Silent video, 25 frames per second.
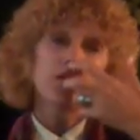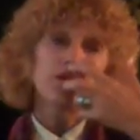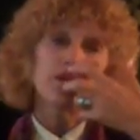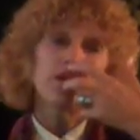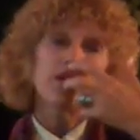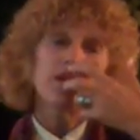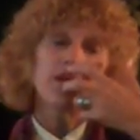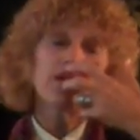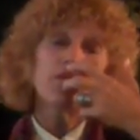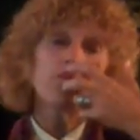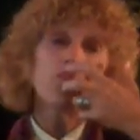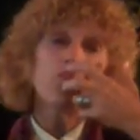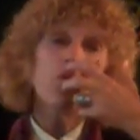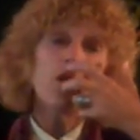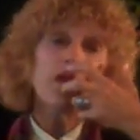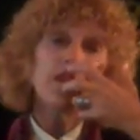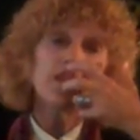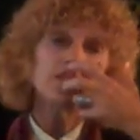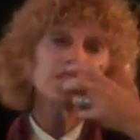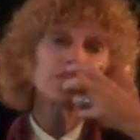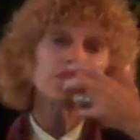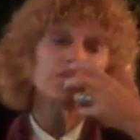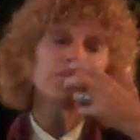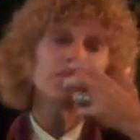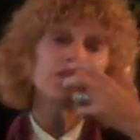I want
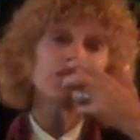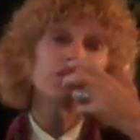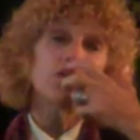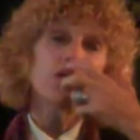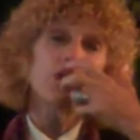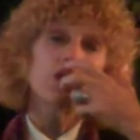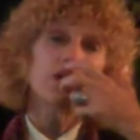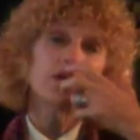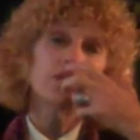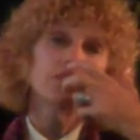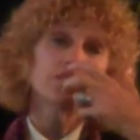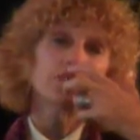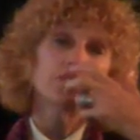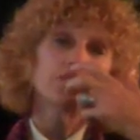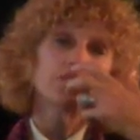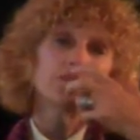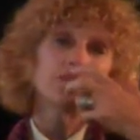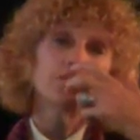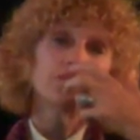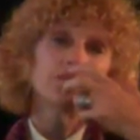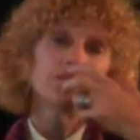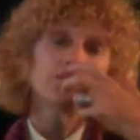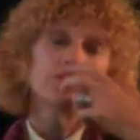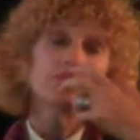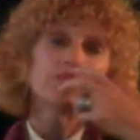it to be gone.
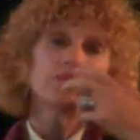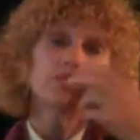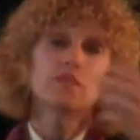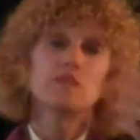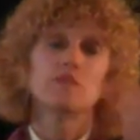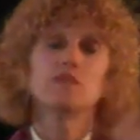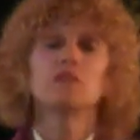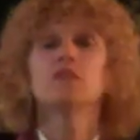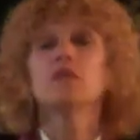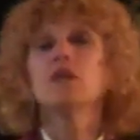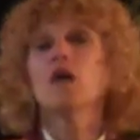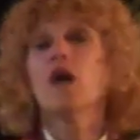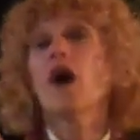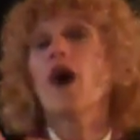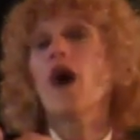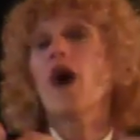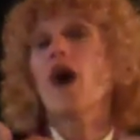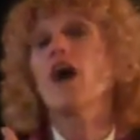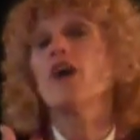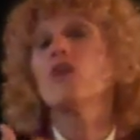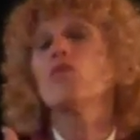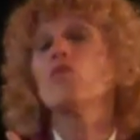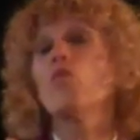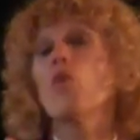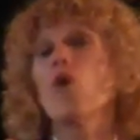
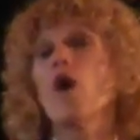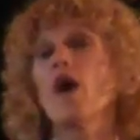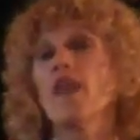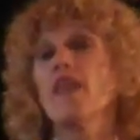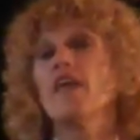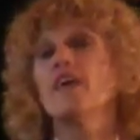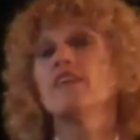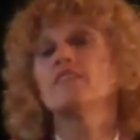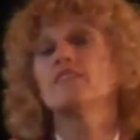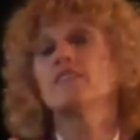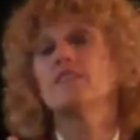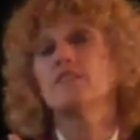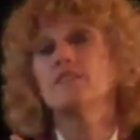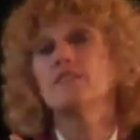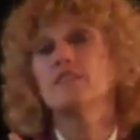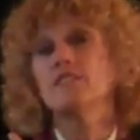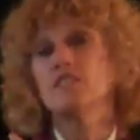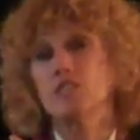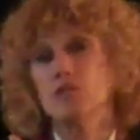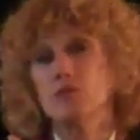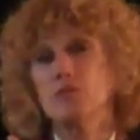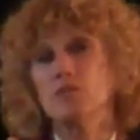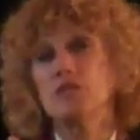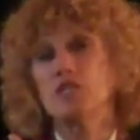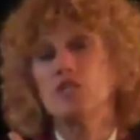I want it
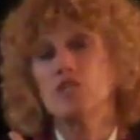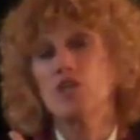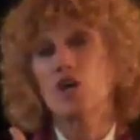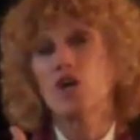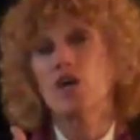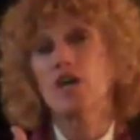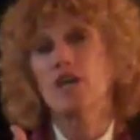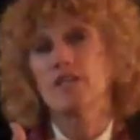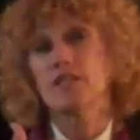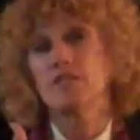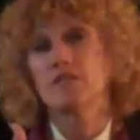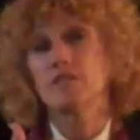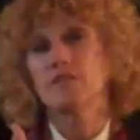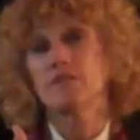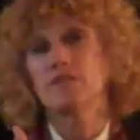to be gone.